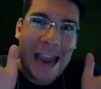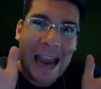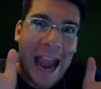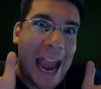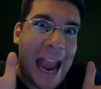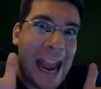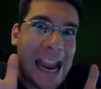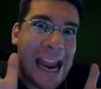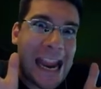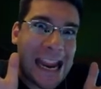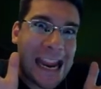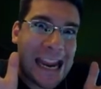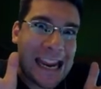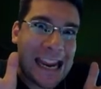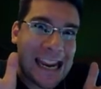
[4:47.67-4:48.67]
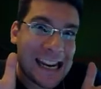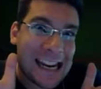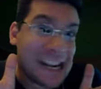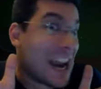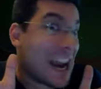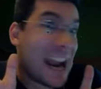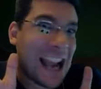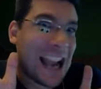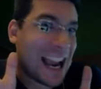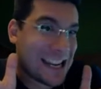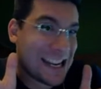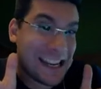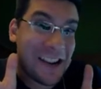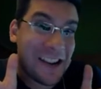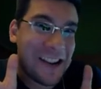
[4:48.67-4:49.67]
hey, how
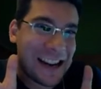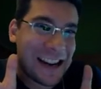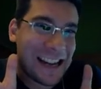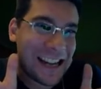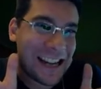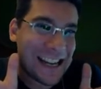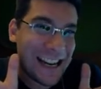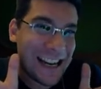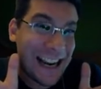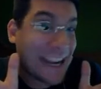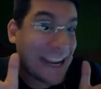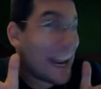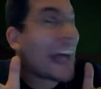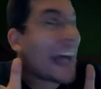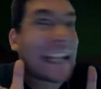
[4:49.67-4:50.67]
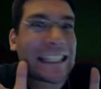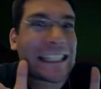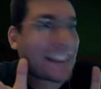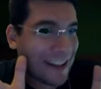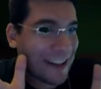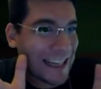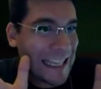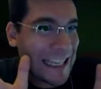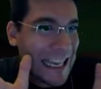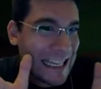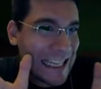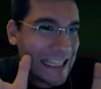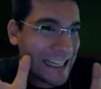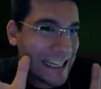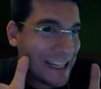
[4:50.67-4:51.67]
you doing? You like circuses?
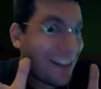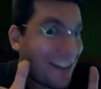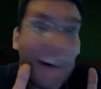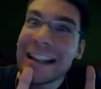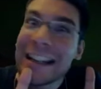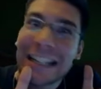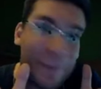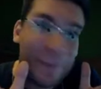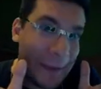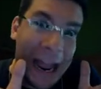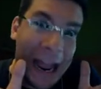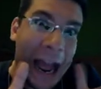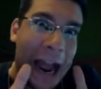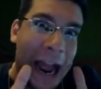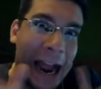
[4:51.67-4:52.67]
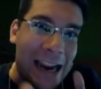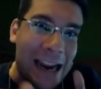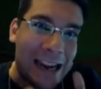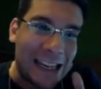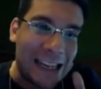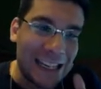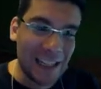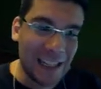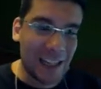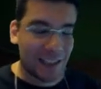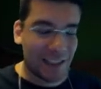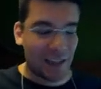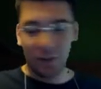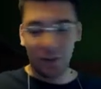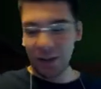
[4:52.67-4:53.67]
Why don't you give me a hug?
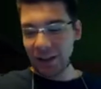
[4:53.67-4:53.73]
So